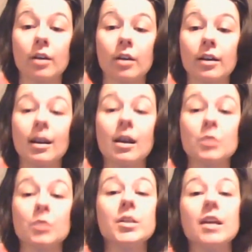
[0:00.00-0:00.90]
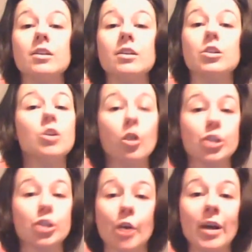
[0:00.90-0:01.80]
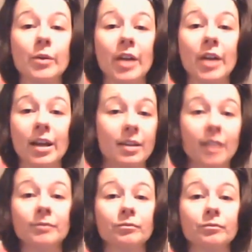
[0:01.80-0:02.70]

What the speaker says: Class, we tended to not show anyone anything.